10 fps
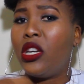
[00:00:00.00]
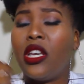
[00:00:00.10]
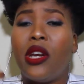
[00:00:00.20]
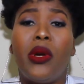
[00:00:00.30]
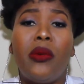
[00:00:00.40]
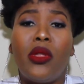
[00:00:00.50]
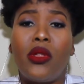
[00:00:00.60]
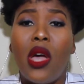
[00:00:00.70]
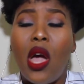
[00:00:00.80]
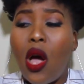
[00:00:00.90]
get away with
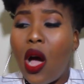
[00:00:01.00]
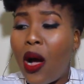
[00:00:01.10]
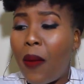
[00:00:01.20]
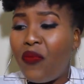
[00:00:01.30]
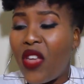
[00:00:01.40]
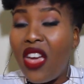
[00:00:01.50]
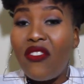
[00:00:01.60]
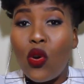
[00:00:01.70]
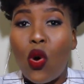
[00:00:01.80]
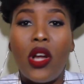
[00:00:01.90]

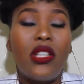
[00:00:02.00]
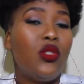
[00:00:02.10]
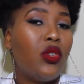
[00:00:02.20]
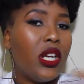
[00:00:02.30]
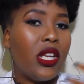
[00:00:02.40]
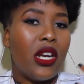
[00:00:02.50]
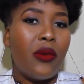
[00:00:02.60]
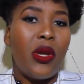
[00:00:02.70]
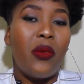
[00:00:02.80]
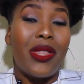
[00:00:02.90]
heavy oils, you can get
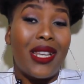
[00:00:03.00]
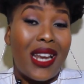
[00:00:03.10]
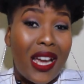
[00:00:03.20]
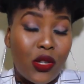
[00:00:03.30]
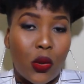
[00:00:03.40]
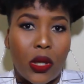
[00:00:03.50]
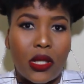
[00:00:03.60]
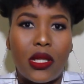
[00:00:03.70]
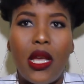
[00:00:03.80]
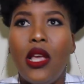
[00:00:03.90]
away with light
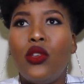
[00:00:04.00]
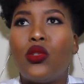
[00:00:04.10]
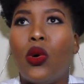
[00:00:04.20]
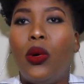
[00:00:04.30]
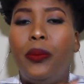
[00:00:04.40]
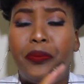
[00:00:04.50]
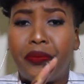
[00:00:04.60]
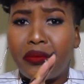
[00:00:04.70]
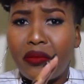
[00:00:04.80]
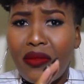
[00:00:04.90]
oils. So
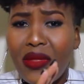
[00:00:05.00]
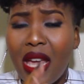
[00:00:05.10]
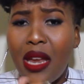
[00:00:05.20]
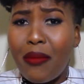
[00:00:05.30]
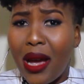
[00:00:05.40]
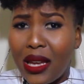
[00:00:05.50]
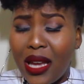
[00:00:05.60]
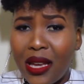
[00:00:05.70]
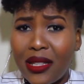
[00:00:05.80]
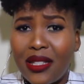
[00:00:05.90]
in my
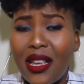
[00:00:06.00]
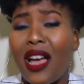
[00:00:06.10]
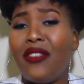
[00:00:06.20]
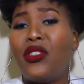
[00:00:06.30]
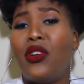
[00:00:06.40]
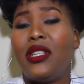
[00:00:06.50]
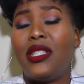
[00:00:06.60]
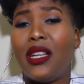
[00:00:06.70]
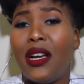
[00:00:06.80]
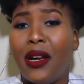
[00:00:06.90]
case, I've got
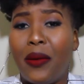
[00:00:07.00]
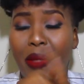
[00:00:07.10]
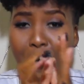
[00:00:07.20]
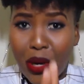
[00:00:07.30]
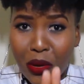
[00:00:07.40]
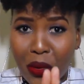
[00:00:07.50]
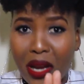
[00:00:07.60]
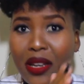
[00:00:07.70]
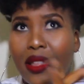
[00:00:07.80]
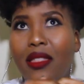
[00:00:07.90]
the middle
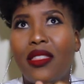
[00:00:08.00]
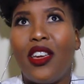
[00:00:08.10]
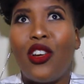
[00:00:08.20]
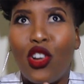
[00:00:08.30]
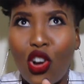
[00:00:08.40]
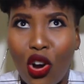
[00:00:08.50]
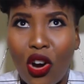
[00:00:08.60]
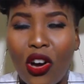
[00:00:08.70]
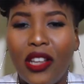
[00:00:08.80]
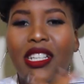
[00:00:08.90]
one. Thank
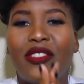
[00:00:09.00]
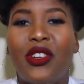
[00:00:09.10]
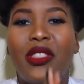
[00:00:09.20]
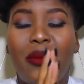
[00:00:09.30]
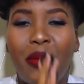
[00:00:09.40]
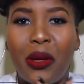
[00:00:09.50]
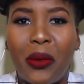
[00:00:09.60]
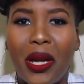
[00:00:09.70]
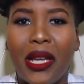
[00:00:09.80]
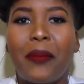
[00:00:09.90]
God I've got the middle
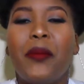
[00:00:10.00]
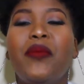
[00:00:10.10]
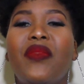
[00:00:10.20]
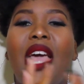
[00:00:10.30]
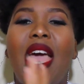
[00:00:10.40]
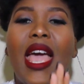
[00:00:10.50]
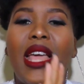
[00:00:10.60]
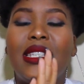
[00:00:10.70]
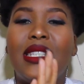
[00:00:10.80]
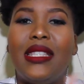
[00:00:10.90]
one.
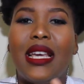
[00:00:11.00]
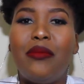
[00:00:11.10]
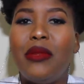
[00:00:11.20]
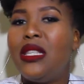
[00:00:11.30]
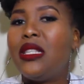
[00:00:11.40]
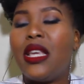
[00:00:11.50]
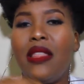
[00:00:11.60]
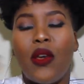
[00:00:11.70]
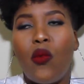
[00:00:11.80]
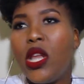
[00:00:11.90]
And that means
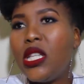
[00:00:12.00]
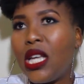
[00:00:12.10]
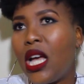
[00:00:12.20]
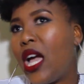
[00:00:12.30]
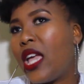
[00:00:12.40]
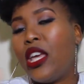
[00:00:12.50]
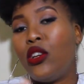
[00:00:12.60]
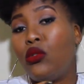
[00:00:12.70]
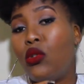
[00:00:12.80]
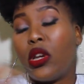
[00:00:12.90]
in the winter, I
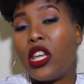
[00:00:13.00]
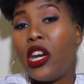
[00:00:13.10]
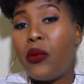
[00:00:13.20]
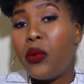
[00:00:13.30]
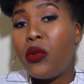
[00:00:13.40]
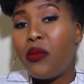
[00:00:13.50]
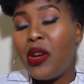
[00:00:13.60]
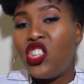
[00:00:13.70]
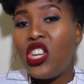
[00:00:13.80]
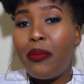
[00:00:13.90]
can get away with
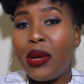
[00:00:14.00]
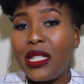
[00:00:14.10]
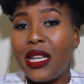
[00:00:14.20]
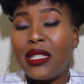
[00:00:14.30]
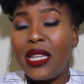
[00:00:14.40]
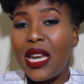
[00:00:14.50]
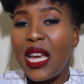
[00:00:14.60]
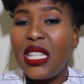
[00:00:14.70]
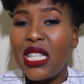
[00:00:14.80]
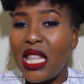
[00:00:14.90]
my shea butters,
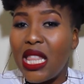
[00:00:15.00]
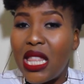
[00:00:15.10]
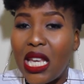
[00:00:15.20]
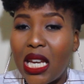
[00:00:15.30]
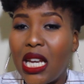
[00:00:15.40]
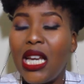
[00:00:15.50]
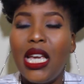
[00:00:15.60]
nice and thick.